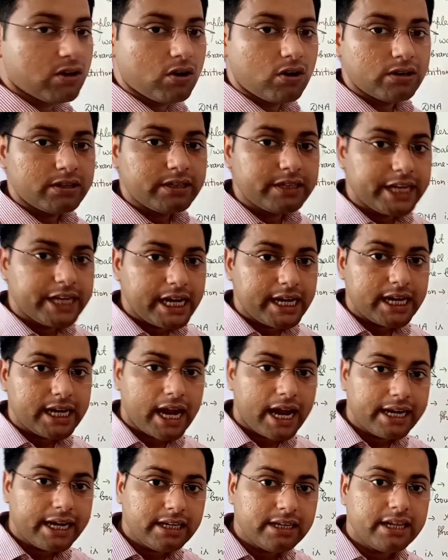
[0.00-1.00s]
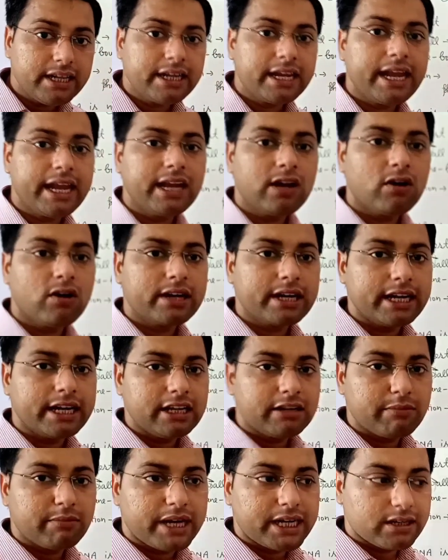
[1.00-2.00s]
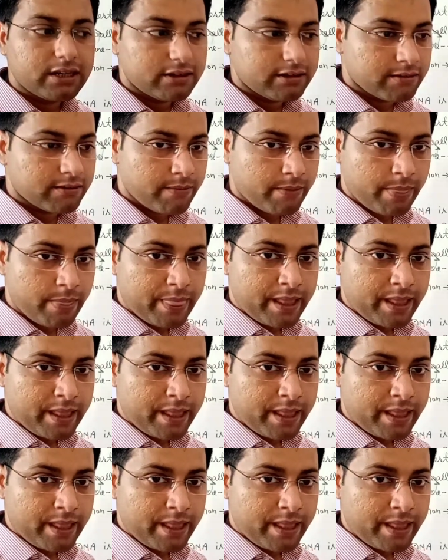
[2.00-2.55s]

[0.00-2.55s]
on dead and decaying organic matter,